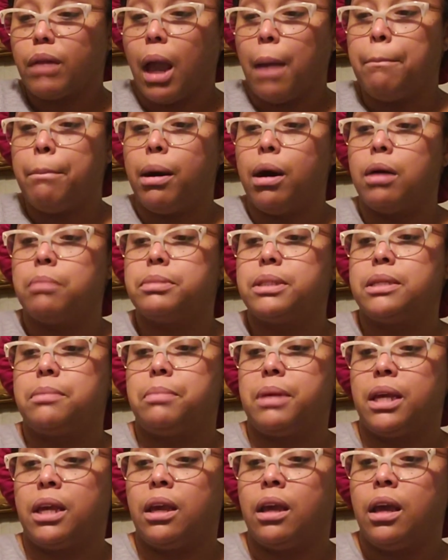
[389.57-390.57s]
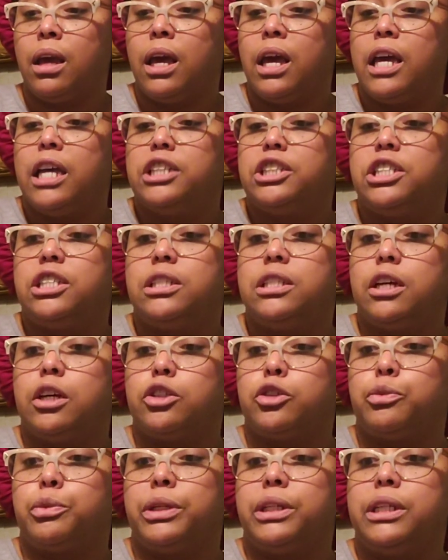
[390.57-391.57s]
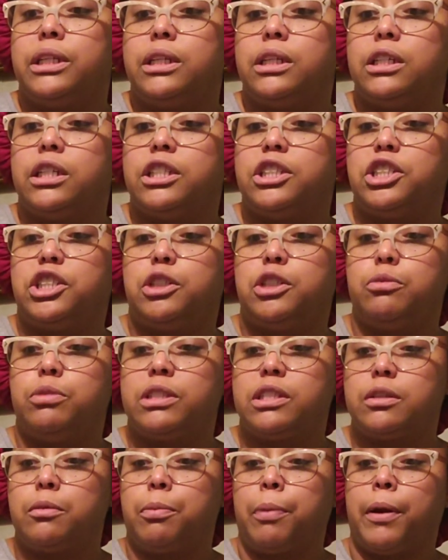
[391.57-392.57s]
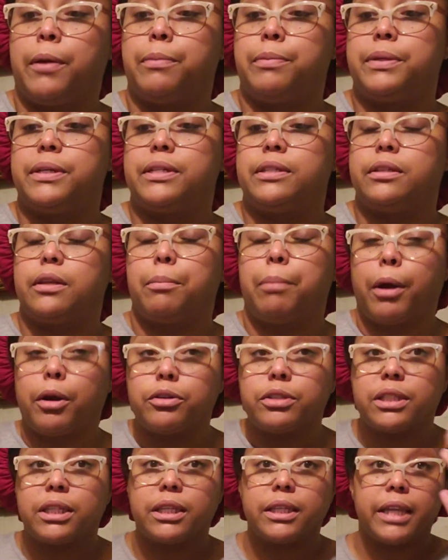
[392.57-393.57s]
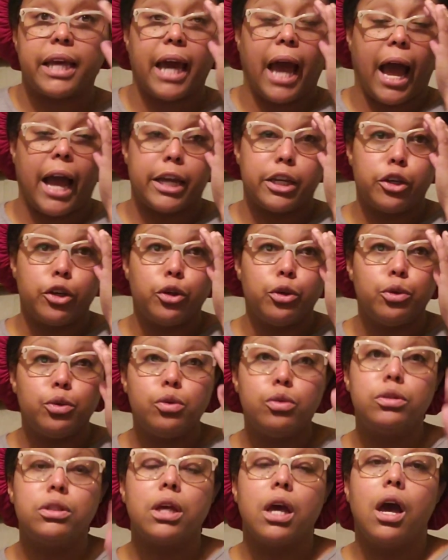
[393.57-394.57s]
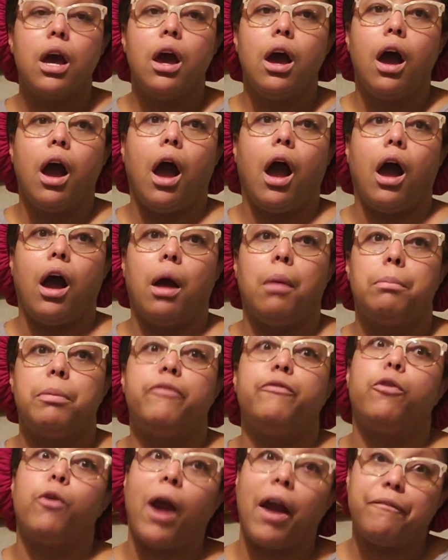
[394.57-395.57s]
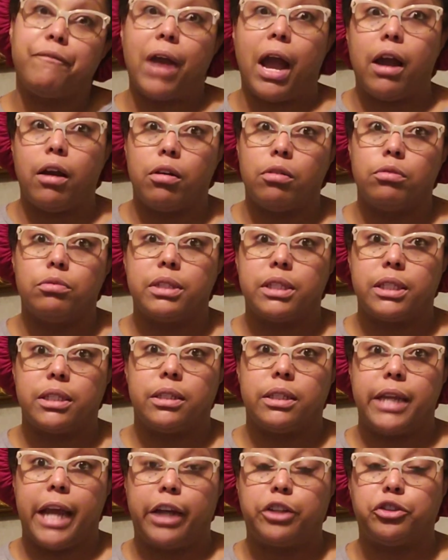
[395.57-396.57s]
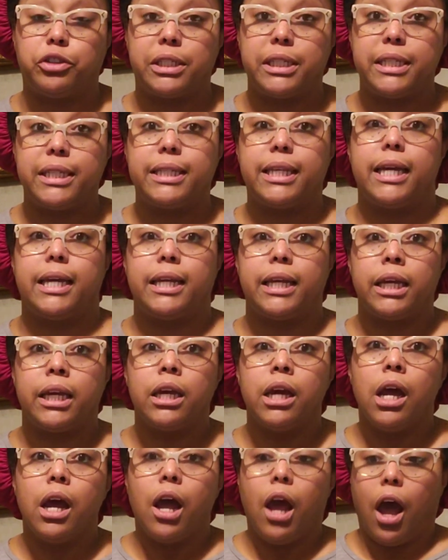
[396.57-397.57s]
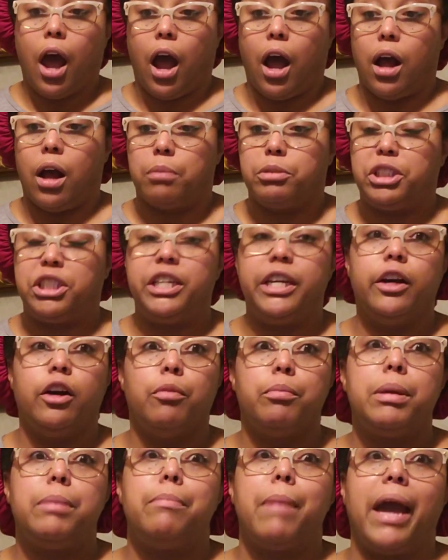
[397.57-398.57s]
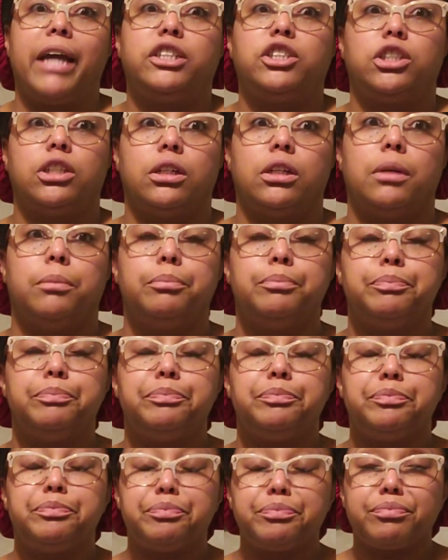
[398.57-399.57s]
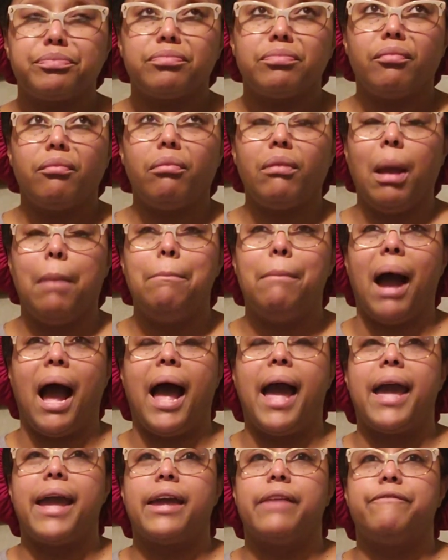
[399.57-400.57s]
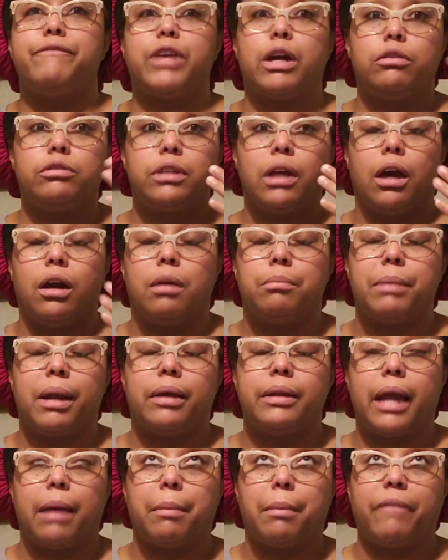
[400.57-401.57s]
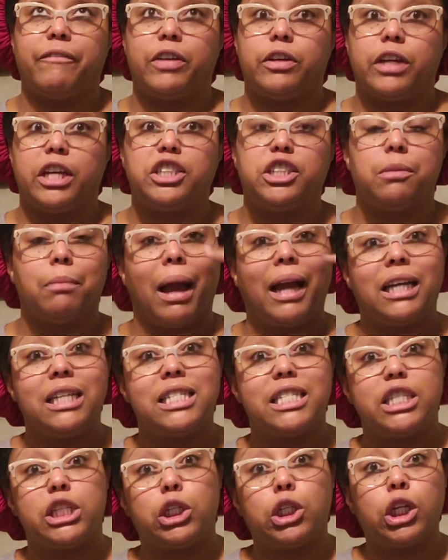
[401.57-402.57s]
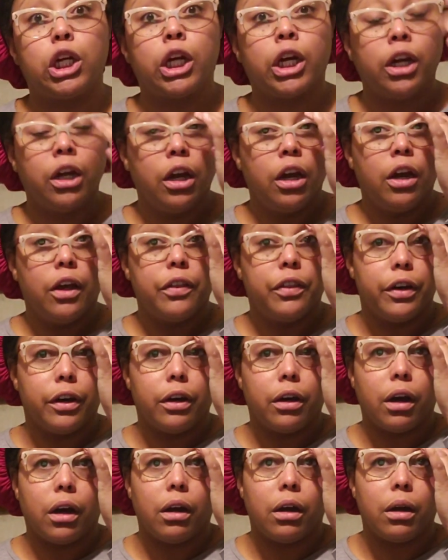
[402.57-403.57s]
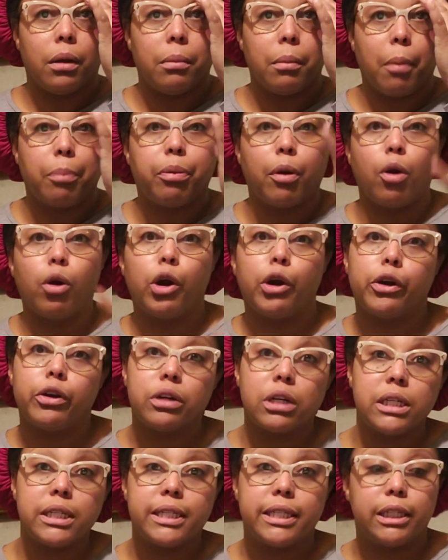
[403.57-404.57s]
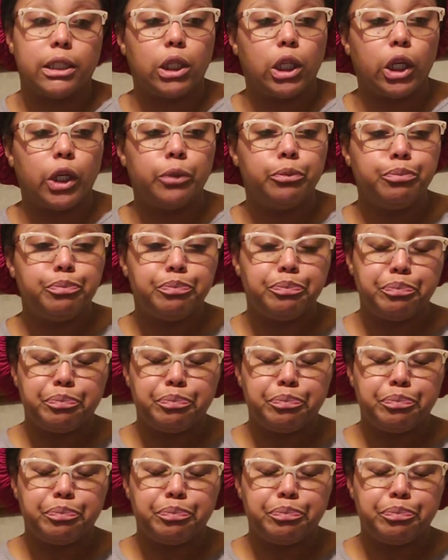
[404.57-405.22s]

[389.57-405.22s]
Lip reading: to me. She does really good. She was the person that I used before I found Naturally Sunny. She helped me match up my not my foundation, my concealer, the Pro Girl concealer